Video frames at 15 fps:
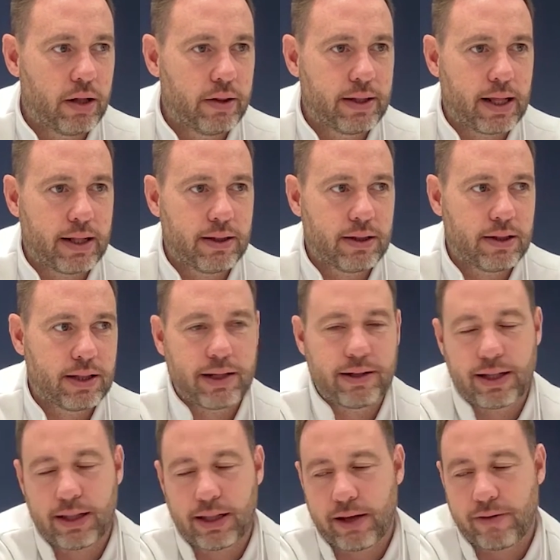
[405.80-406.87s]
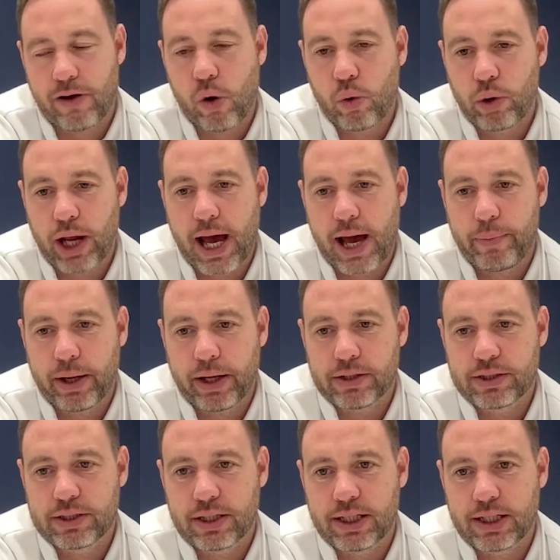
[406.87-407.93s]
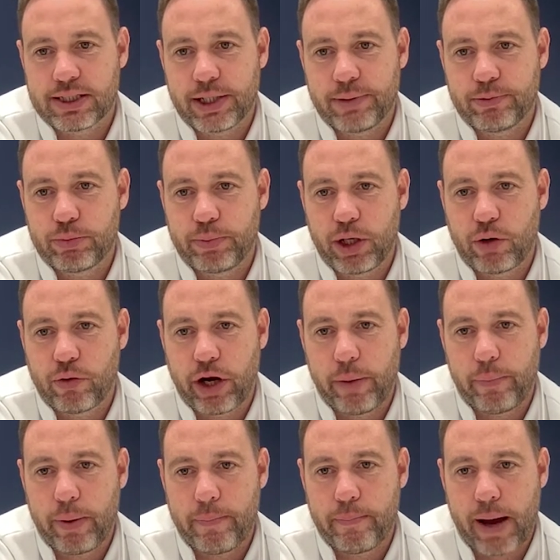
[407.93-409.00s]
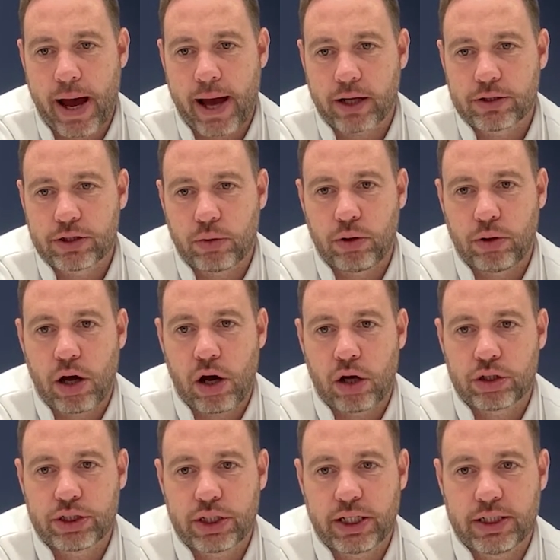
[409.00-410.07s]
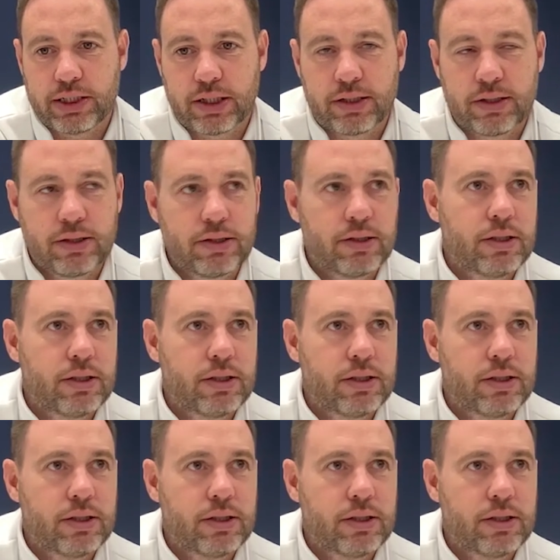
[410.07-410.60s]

they're old habits and they seem to be creeping back. So last season,